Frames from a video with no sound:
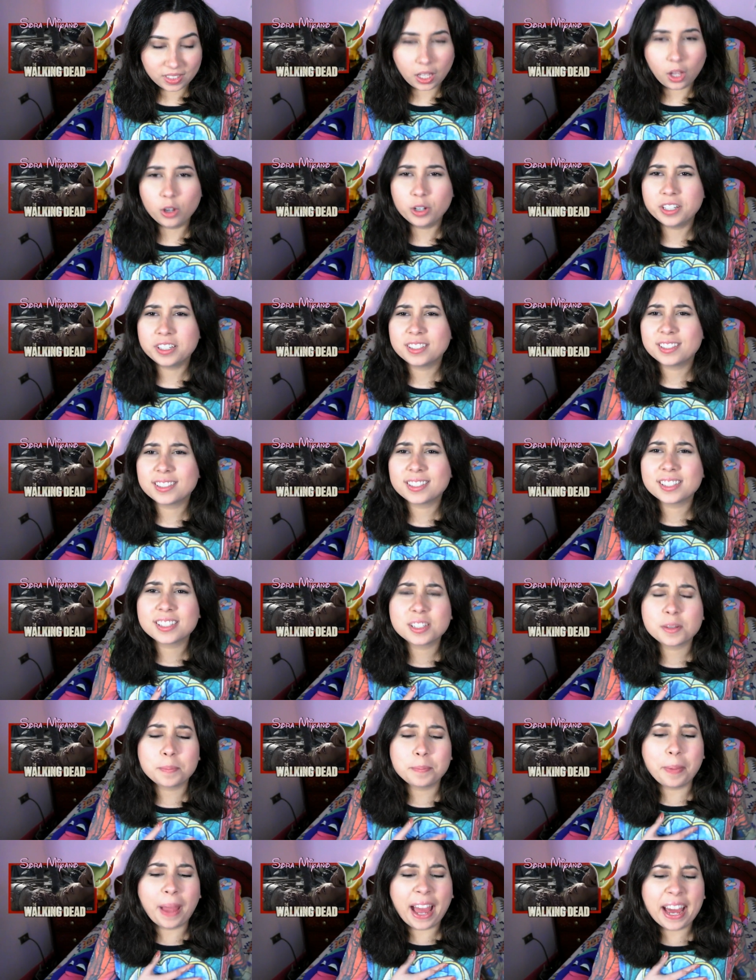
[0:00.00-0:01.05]
Oh, he's such
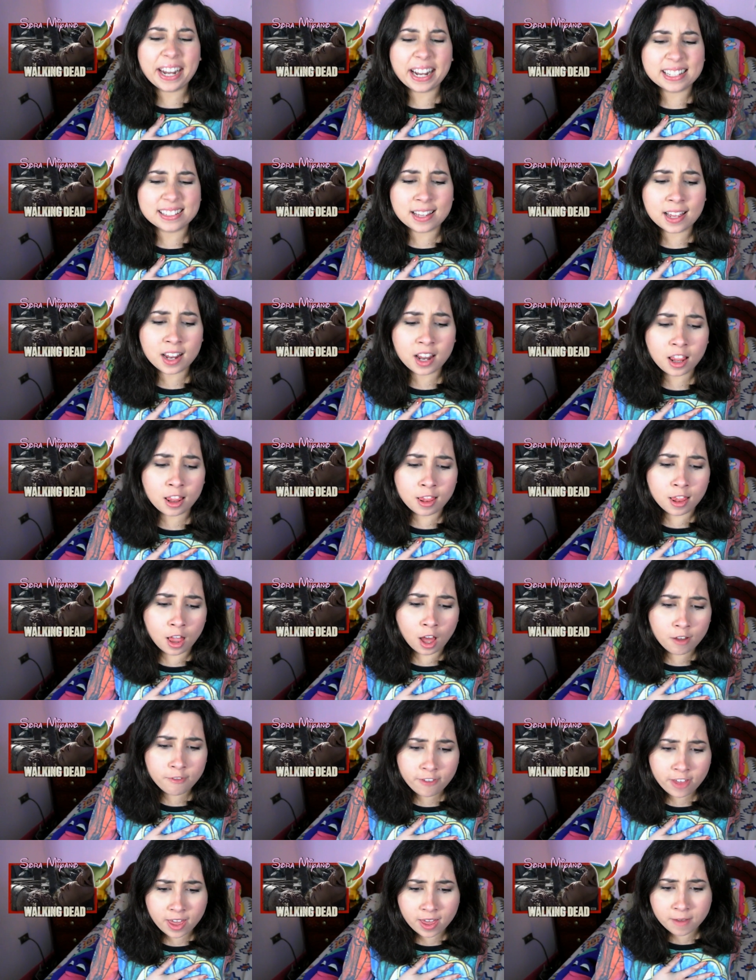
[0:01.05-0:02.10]
a badass. I
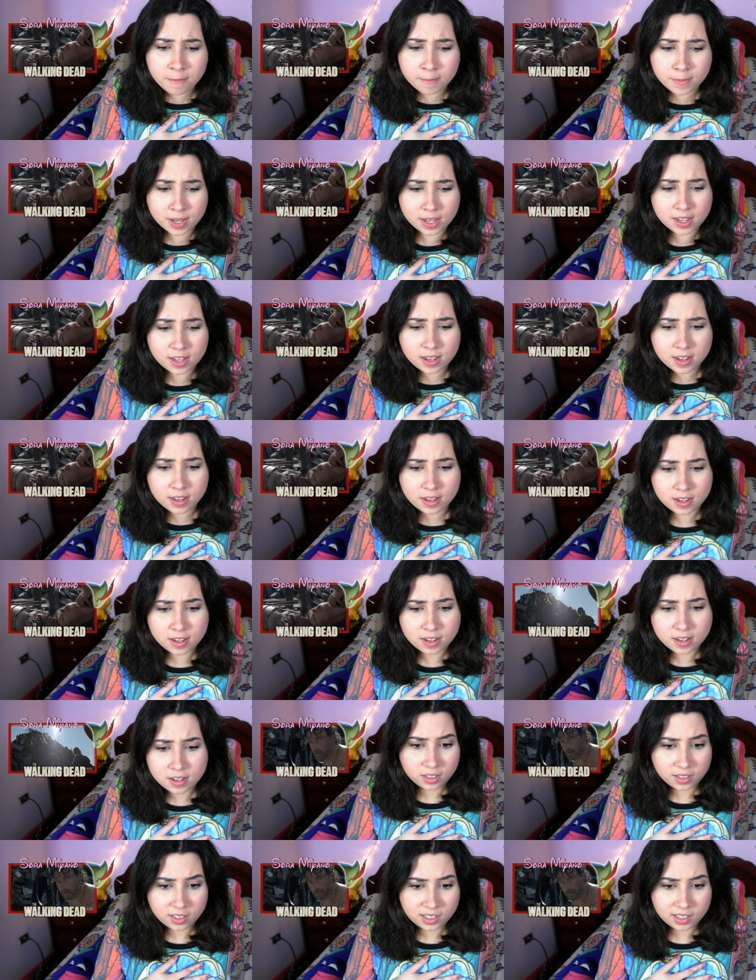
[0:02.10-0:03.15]
love
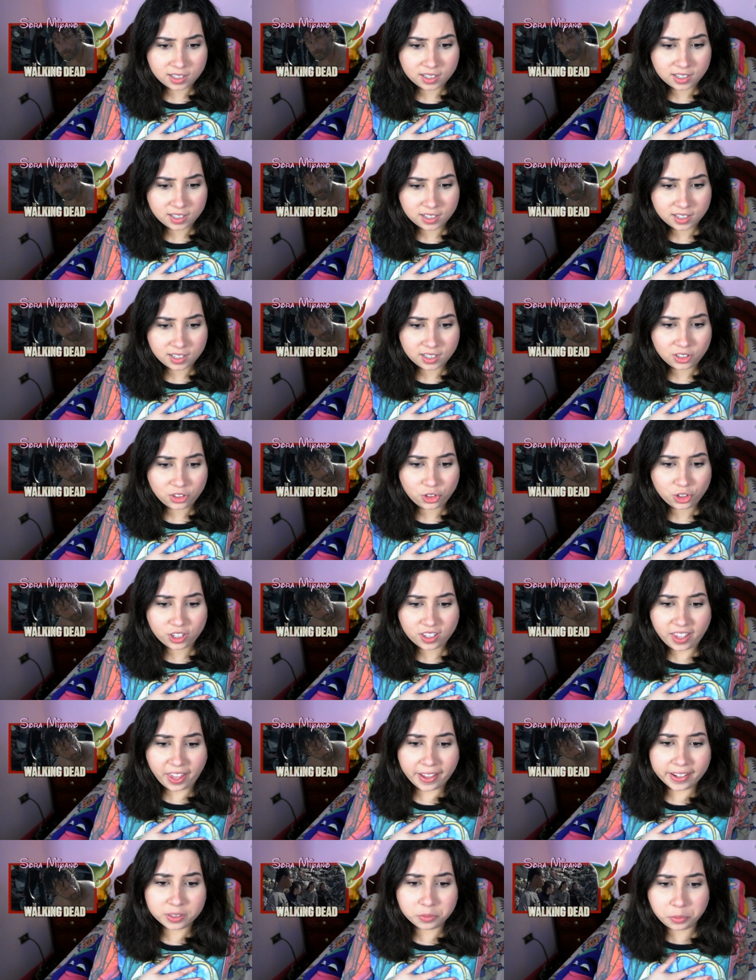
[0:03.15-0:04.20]
him.
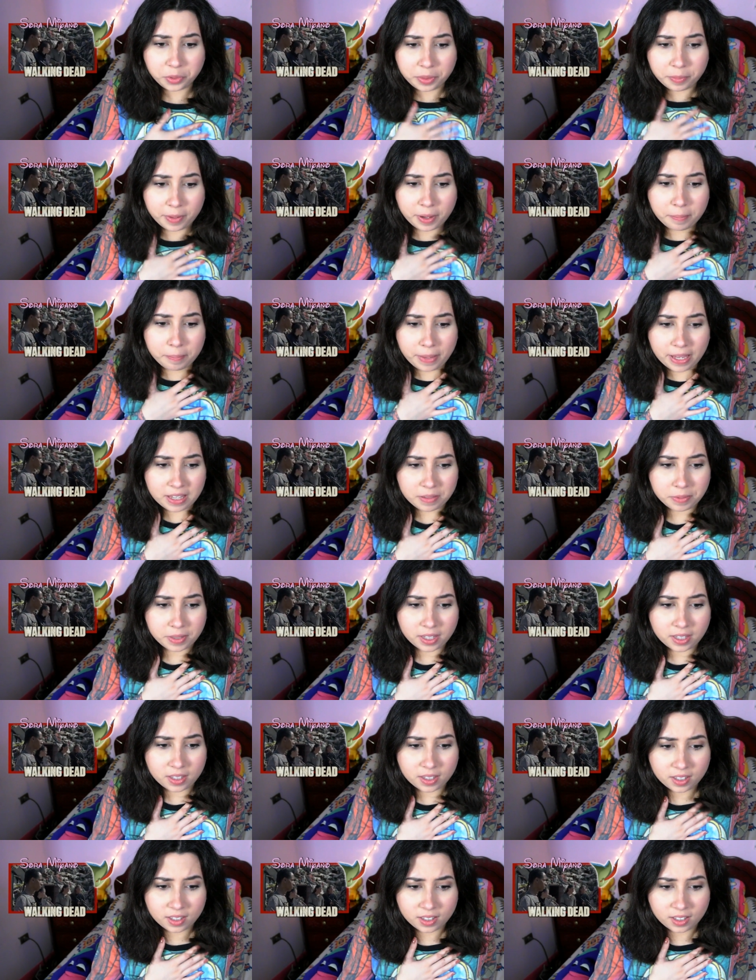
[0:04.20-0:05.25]
Camp with my
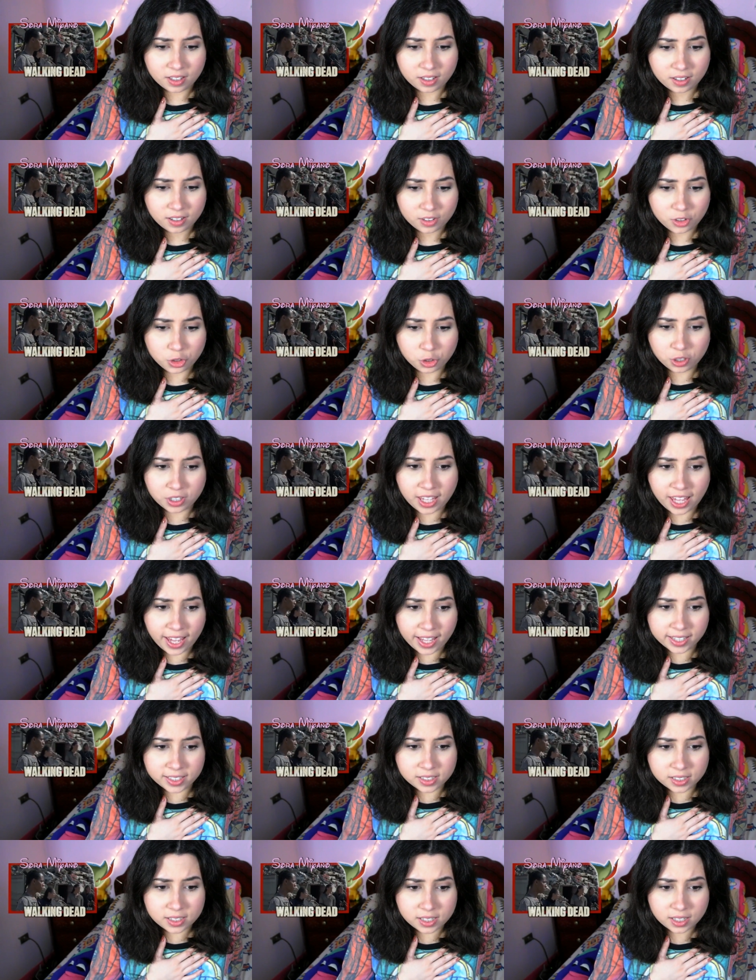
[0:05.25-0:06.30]
baby. You
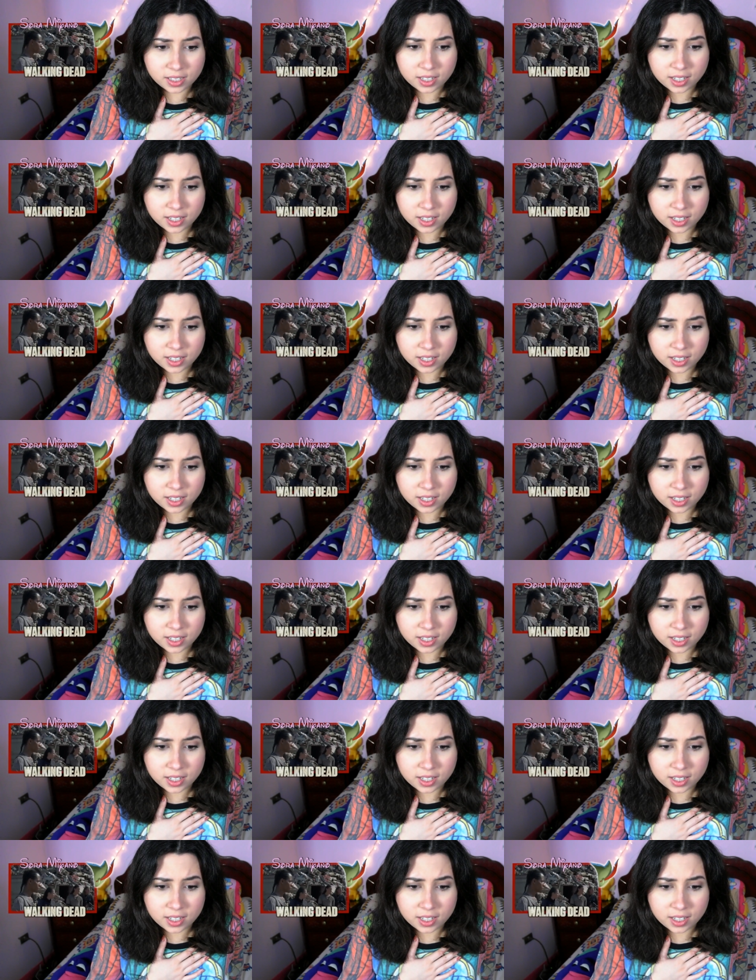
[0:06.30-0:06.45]
can't.